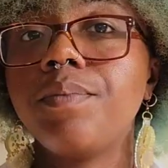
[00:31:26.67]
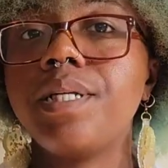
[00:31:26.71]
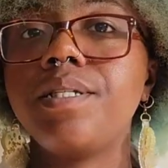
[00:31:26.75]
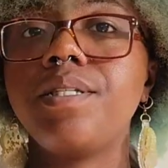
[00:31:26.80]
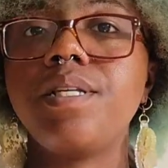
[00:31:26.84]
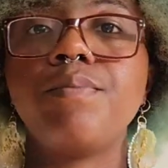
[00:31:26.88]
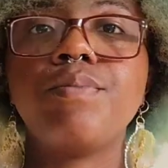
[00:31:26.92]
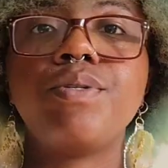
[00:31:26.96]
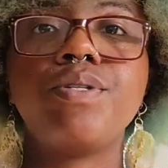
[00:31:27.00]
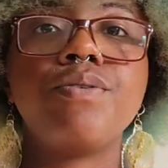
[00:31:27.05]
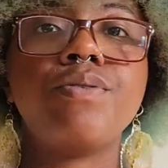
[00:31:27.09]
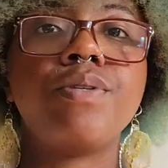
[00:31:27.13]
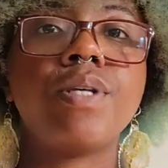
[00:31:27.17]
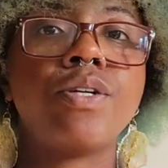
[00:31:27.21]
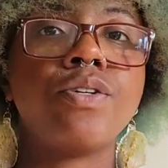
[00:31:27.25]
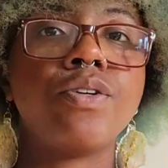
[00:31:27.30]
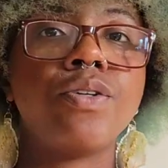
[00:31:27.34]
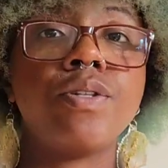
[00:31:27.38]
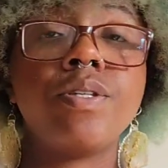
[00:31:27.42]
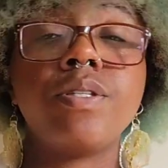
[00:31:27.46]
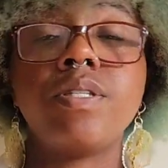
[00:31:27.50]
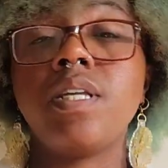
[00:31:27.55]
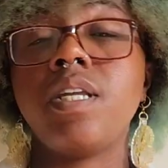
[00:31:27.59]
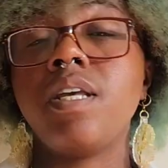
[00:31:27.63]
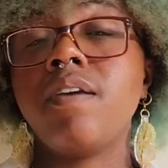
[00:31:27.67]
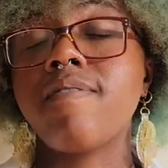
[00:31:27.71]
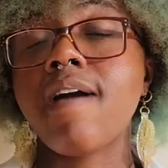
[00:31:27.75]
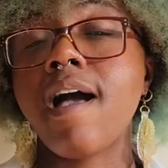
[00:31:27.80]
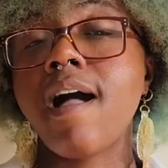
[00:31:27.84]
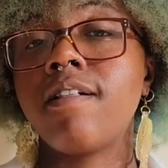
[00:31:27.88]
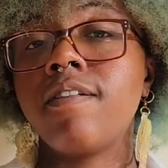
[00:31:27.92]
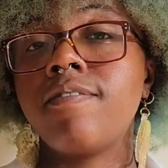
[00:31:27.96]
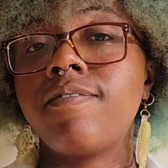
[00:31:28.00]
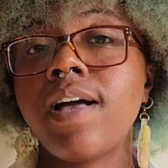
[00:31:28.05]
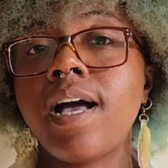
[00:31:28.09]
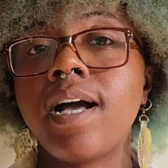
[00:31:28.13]
It seems to center the city of
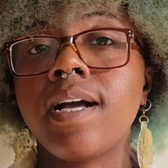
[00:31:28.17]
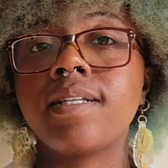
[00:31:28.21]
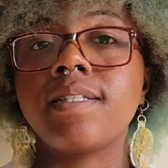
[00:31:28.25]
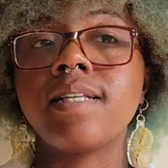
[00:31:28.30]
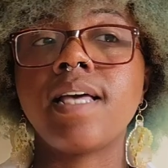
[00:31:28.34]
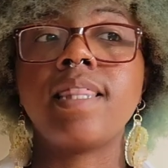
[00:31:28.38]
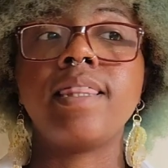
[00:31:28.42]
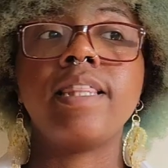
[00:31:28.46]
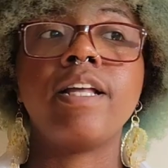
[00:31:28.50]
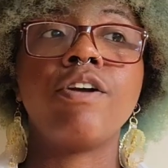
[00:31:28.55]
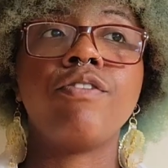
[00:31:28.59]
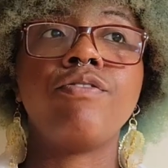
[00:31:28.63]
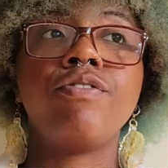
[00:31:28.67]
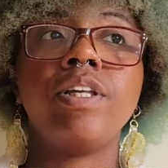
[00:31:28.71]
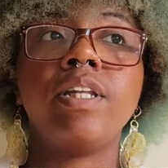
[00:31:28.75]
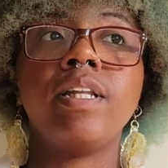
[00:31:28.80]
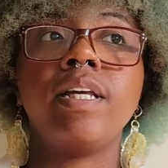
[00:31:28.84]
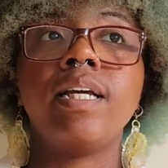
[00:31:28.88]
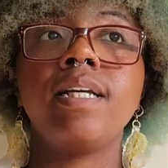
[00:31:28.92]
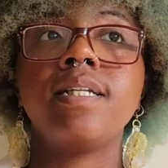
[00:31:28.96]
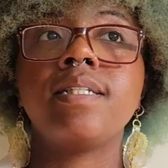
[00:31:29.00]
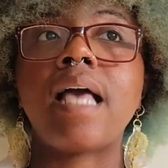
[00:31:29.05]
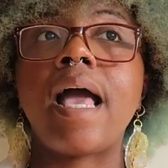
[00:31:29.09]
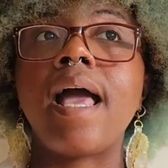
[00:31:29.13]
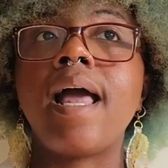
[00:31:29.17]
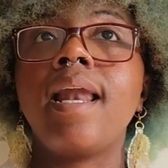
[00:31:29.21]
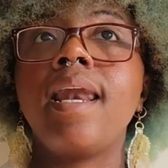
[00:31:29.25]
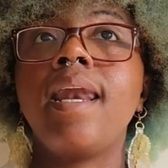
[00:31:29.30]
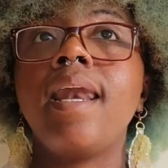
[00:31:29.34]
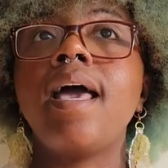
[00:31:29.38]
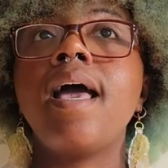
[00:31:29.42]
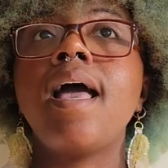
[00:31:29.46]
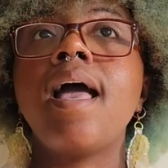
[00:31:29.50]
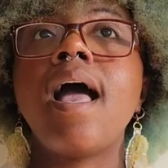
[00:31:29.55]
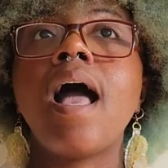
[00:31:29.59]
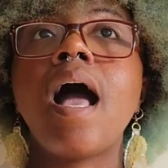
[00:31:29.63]
Halifax and their feelings and
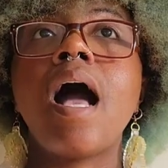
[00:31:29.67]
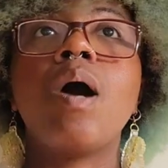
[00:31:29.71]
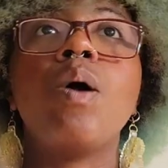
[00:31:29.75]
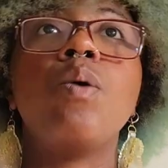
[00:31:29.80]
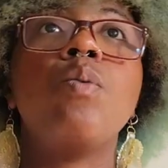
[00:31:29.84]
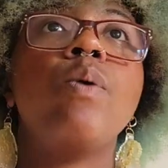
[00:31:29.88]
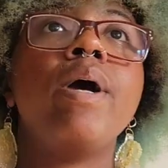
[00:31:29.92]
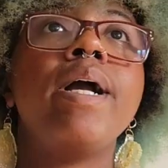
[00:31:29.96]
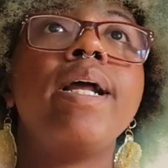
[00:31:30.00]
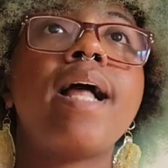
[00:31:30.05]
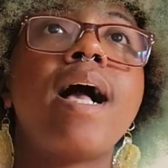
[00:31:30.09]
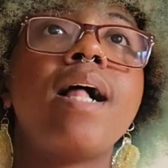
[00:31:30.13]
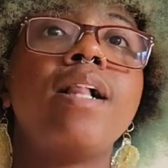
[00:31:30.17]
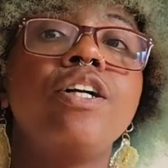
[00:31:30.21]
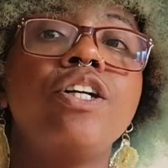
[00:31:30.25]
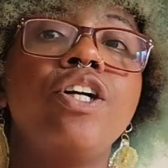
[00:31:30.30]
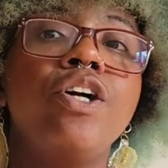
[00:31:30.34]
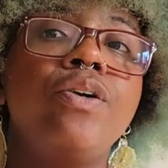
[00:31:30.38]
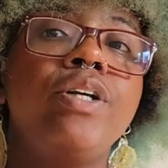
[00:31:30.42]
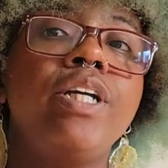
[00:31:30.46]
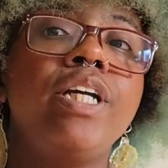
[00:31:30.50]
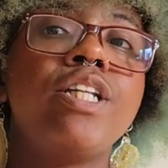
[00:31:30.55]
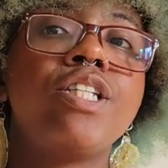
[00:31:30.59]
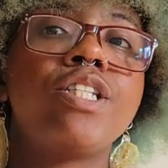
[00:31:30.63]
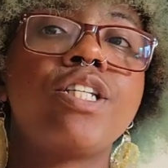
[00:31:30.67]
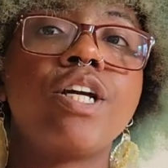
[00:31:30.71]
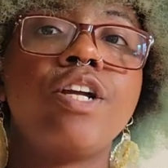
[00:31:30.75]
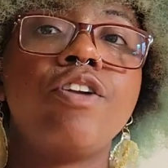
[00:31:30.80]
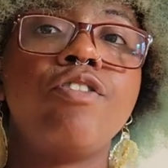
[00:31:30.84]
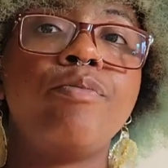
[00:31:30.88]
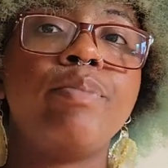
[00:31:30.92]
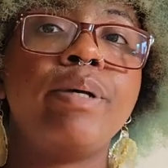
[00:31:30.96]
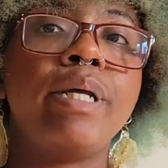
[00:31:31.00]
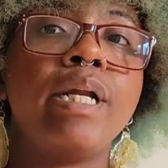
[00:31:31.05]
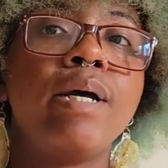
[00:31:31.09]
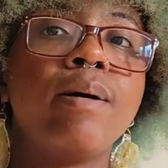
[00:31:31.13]
how white Haligonians could
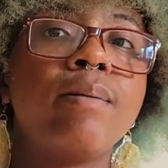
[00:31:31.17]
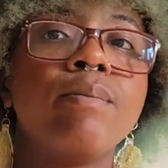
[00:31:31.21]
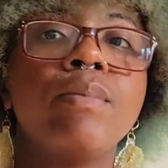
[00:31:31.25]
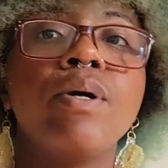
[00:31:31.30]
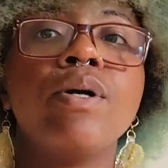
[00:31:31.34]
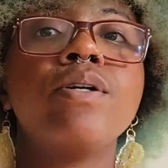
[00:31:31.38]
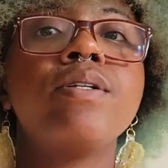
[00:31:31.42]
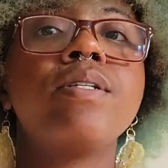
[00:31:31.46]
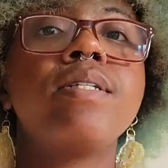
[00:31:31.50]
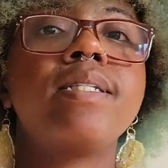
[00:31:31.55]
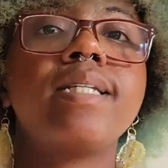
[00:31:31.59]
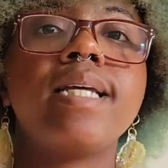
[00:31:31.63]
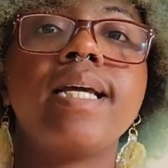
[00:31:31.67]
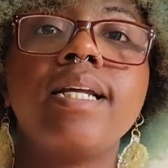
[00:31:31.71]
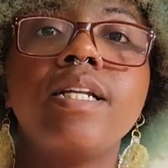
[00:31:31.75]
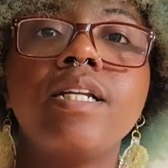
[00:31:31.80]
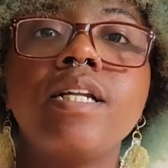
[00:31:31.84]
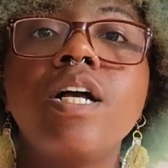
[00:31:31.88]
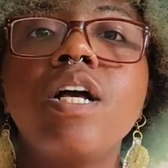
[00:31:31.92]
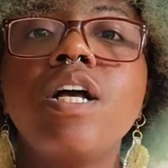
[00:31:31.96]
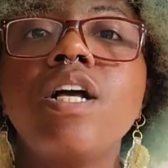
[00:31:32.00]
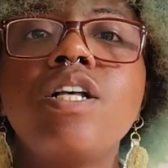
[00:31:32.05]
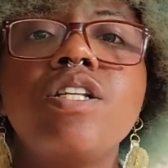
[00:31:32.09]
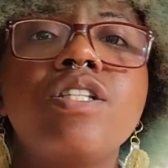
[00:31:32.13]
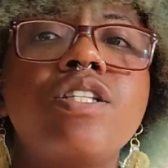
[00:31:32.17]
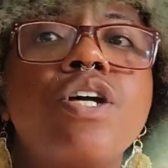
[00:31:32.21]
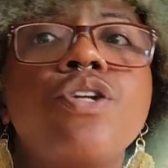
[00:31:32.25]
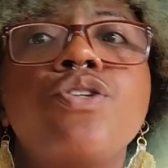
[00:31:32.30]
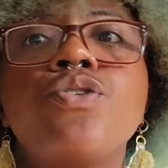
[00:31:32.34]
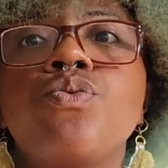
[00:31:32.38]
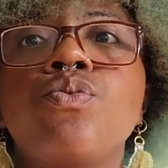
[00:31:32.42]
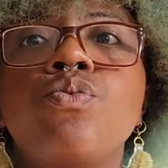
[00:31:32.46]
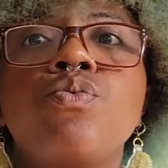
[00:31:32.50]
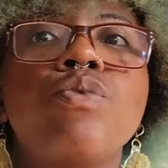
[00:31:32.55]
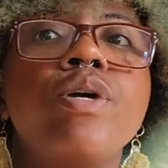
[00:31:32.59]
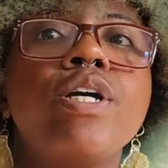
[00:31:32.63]
have been immersed in
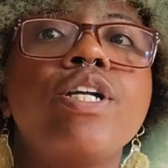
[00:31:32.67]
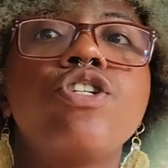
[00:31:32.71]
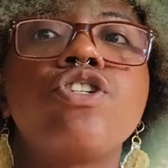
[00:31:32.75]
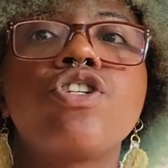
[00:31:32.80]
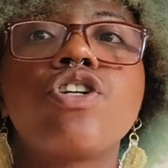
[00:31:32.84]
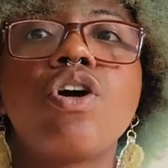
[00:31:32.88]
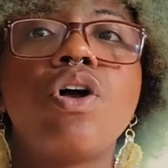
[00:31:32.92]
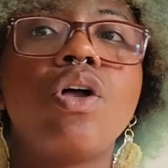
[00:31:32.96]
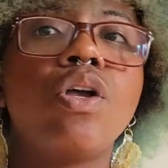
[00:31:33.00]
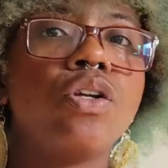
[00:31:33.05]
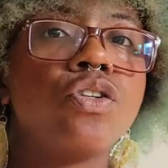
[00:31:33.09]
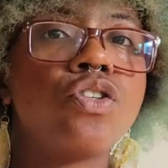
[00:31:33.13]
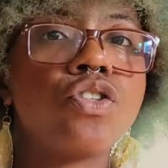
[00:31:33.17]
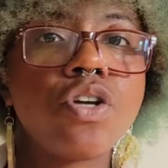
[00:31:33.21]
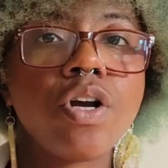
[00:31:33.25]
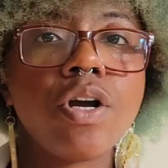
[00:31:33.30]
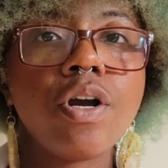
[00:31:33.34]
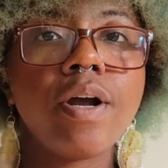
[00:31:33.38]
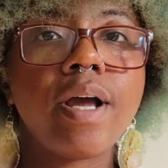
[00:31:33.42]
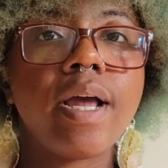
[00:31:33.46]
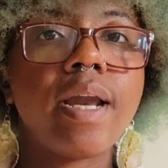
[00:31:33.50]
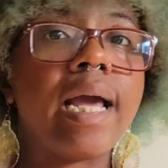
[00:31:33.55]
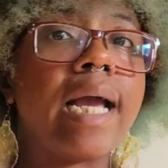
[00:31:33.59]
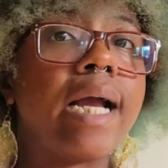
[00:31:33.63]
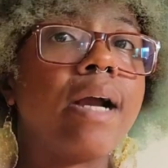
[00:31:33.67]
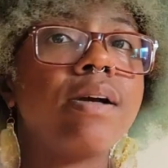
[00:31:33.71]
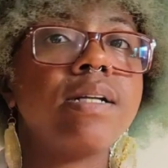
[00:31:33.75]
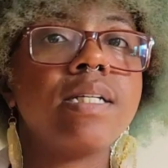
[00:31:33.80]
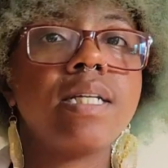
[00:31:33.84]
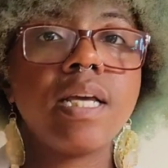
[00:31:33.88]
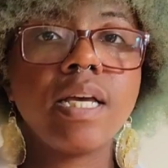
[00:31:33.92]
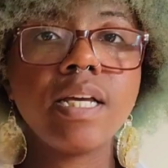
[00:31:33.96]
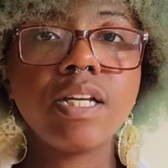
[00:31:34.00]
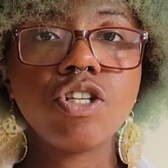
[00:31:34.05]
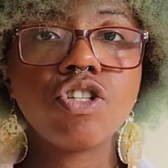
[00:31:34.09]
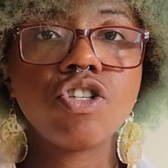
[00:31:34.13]
such rich culture and
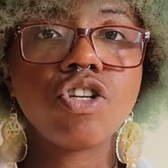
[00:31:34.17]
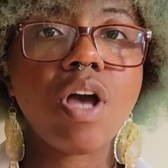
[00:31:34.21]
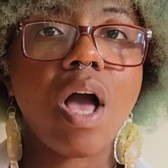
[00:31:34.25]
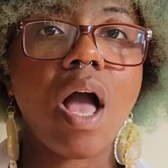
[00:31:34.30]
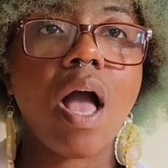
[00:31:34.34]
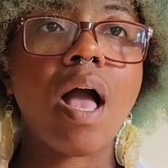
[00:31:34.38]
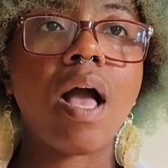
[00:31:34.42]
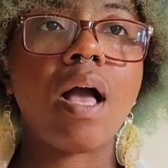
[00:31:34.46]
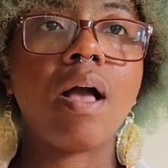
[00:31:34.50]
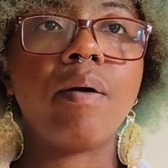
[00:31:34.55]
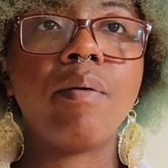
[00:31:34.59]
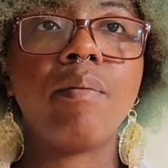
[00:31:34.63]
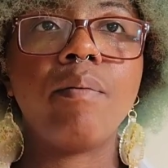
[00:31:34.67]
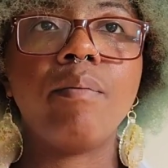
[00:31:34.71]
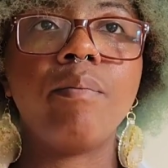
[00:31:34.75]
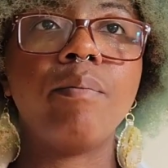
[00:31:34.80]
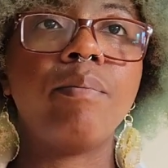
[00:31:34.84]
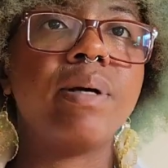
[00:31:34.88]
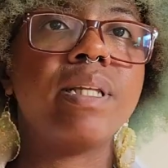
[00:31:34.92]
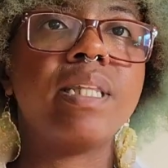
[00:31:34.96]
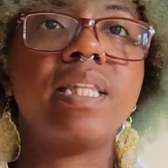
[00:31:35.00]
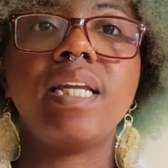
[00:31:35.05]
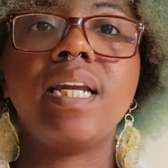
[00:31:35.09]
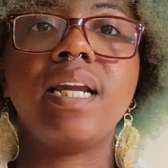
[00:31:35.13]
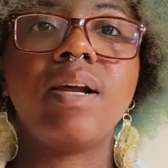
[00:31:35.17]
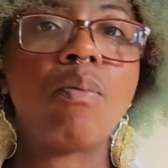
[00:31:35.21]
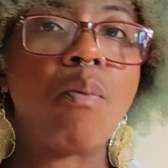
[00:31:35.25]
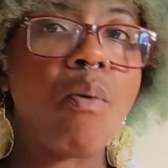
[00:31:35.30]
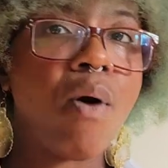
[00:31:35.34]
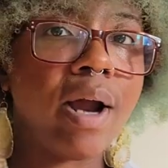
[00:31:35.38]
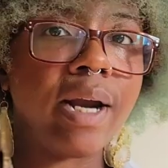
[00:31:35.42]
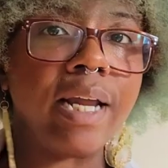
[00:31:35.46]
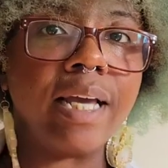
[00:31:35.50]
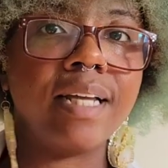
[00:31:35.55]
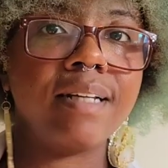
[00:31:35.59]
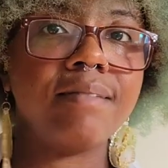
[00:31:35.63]
heritage, um, but they didn't
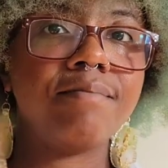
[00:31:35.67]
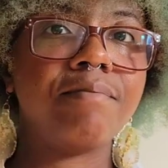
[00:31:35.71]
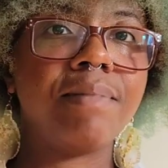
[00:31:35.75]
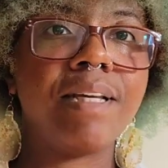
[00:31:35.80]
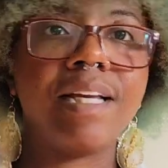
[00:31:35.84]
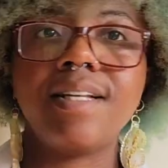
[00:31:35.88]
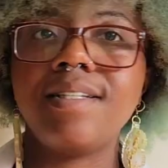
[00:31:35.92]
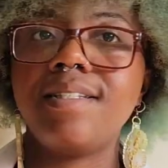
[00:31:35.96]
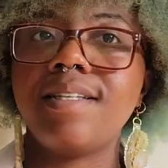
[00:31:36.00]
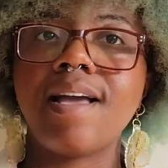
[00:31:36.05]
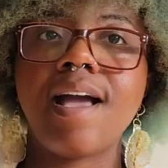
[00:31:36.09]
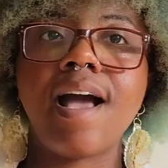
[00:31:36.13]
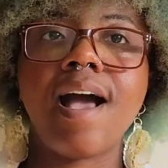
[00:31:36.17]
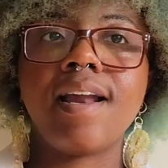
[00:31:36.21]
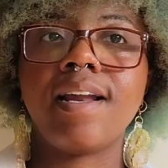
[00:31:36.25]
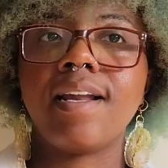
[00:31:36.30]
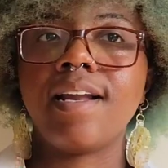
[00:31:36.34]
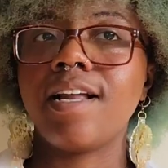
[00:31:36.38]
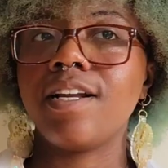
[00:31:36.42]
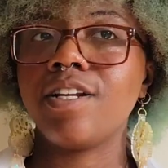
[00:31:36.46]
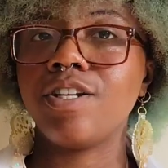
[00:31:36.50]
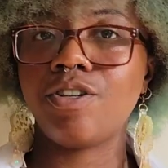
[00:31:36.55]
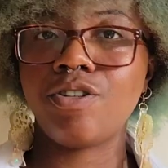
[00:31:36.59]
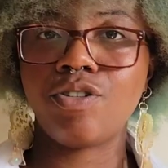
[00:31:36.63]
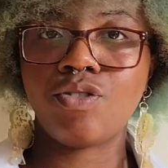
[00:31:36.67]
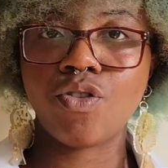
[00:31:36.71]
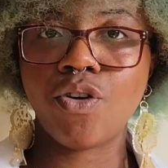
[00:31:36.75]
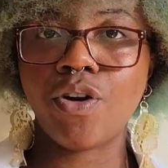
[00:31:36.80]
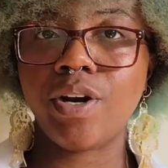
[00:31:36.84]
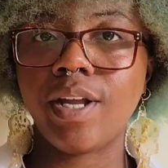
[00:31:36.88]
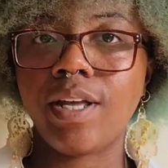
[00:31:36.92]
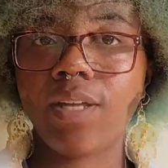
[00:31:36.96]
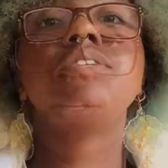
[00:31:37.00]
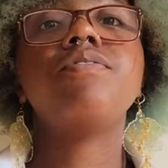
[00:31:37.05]
want it because they had it and destroyed it.